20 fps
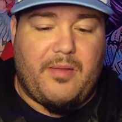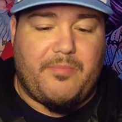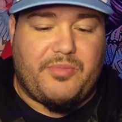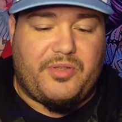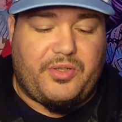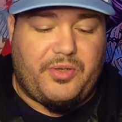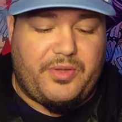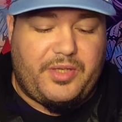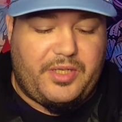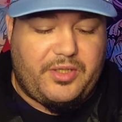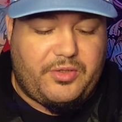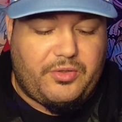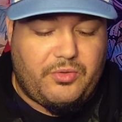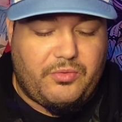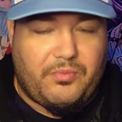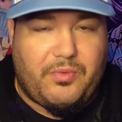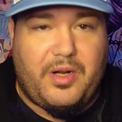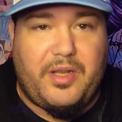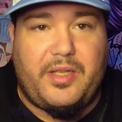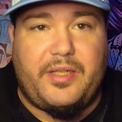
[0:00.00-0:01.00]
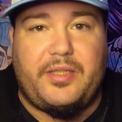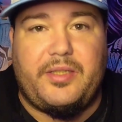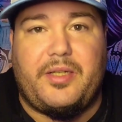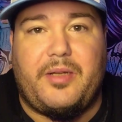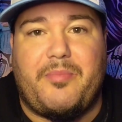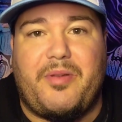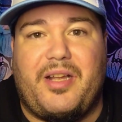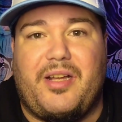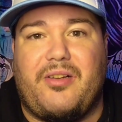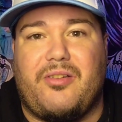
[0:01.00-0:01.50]
So these do run
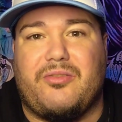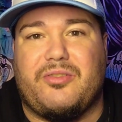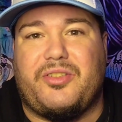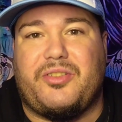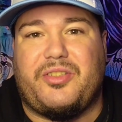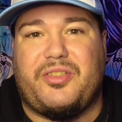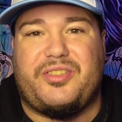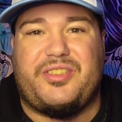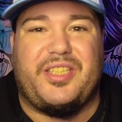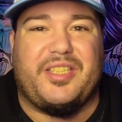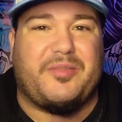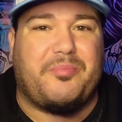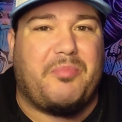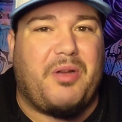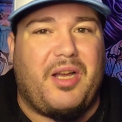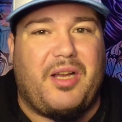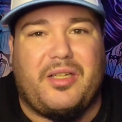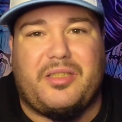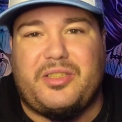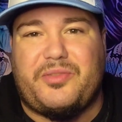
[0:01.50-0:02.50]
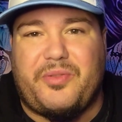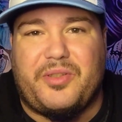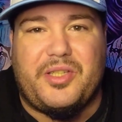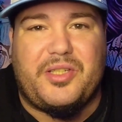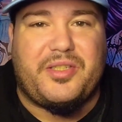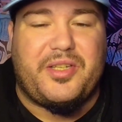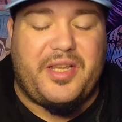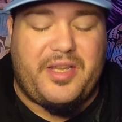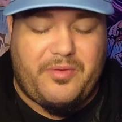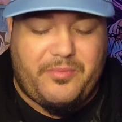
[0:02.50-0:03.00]
about $6 for the
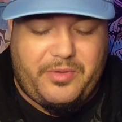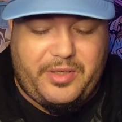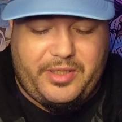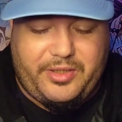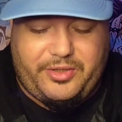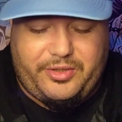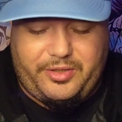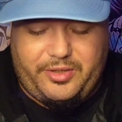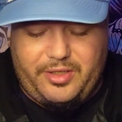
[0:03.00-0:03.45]
sandwich.